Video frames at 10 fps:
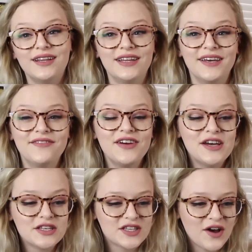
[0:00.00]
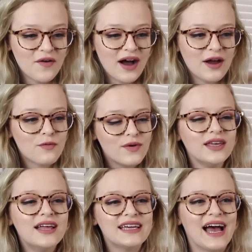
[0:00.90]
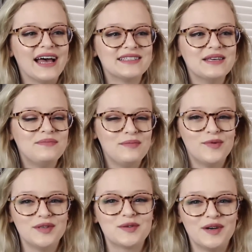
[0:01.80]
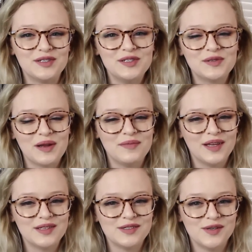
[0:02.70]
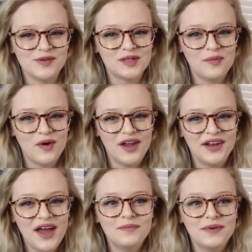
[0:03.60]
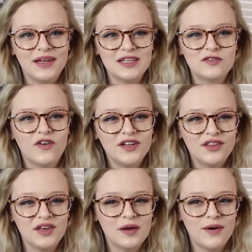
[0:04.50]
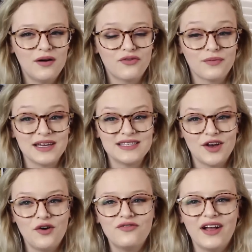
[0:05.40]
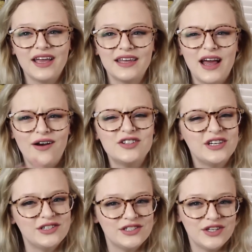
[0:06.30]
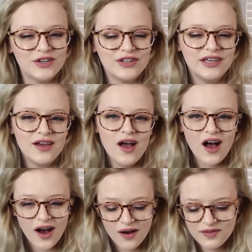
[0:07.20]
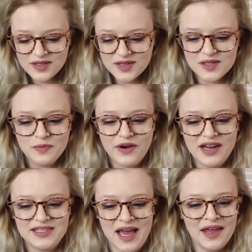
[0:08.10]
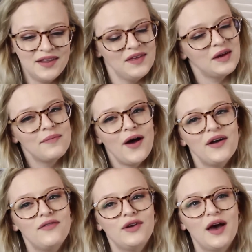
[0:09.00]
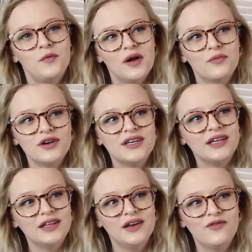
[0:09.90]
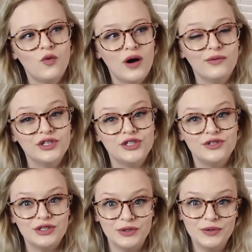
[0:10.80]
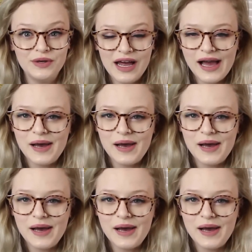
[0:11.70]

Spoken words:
to live. So I really like asking people these questions when I'm getting to know someone, and it's fun to think about for myself, like, and how it changes yearly. Obviously, it's pretty sad to think about. If you had one more day to live, what would you do?